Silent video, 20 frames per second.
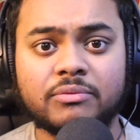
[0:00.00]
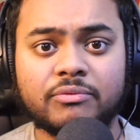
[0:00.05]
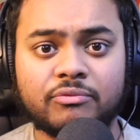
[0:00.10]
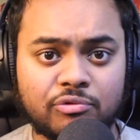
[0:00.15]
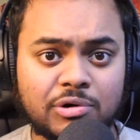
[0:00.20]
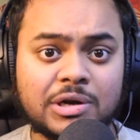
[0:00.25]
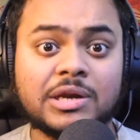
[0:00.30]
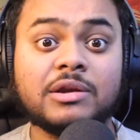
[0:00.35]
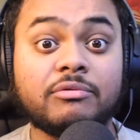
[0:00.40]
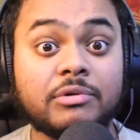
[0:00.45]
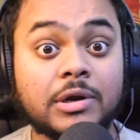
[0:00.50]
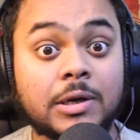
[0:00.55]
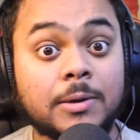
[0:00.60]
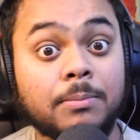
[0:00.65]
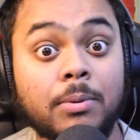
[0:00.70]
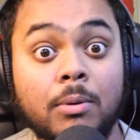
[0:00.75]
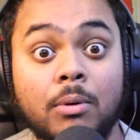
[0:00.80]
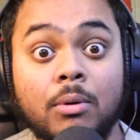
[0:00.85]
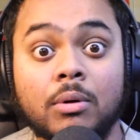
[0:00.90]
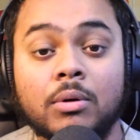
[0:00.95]
Really, really
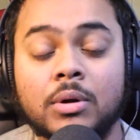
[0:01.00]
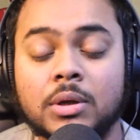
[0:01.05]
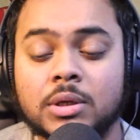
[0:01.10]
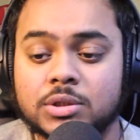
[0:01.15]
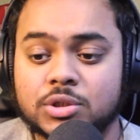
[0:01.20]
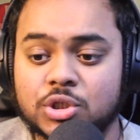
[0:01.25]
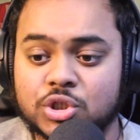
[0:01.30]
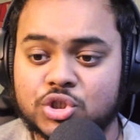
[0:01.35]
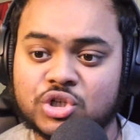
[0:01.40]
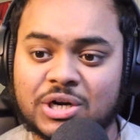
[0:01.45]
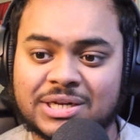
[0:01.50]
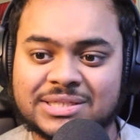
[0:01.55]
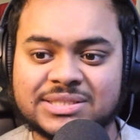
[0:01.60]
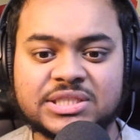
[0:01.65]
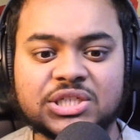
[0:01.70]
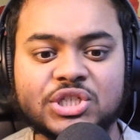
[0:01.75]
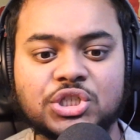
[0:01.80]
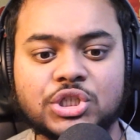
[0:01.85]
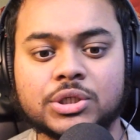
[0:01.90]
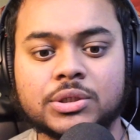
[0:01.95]
poor to
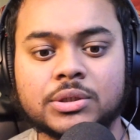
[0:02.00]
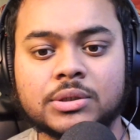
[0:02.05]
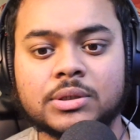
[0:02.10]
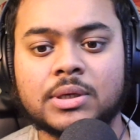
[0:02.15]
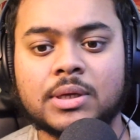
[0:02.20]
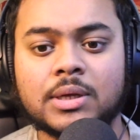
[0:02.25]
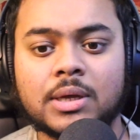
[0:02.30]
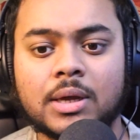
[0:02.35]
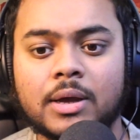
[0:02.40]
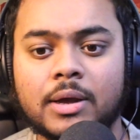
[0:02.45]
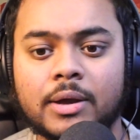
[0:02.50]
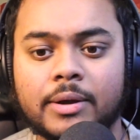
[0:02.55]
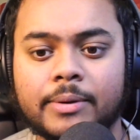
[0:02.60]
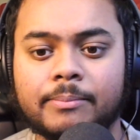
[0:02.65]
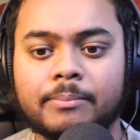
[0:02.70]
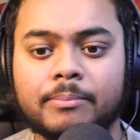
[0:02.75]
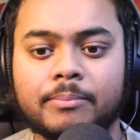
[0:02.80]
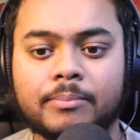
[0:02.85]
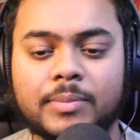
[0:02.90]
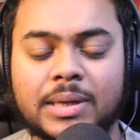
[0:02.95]
transition
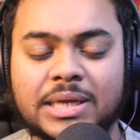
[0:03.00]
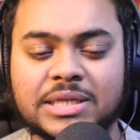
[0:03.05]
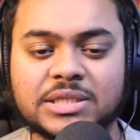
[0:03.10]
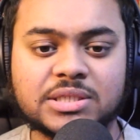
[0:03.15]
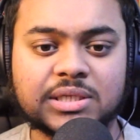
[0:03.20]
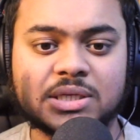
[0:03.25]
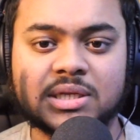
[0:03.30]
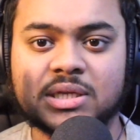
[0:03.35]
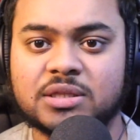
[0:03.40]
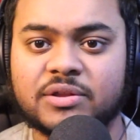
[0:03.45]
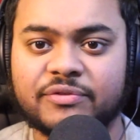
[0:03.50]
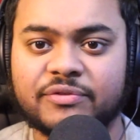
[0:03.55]
into the